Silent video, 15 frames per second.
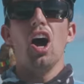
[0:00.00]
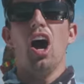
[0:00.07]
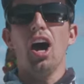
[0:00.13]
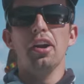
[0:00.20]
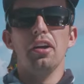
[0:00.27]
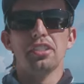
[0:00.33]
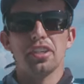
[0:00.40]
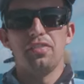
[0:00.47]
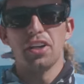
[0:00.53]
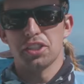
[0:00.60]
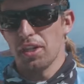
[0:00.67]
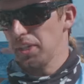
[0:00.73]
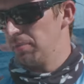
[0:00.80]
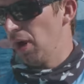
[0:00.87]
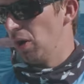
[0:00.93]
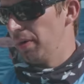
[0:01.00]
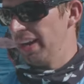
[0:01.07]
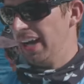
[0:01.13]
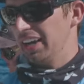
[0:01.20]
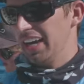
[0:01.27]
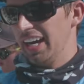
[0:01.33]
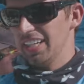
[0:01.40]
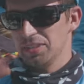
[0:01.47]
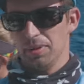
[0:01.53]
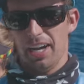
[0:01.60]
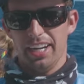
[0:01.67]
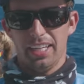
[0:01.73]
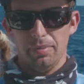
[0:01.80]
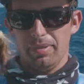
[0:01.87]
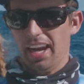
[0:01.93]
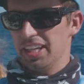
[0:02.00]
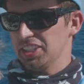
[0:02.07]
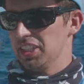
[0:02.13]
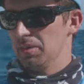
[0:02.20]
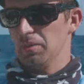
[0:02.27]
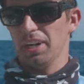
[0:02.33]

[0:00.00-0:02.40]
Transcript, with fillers: hundreds of fish on the boat right now, guys. We gotta keep catching them.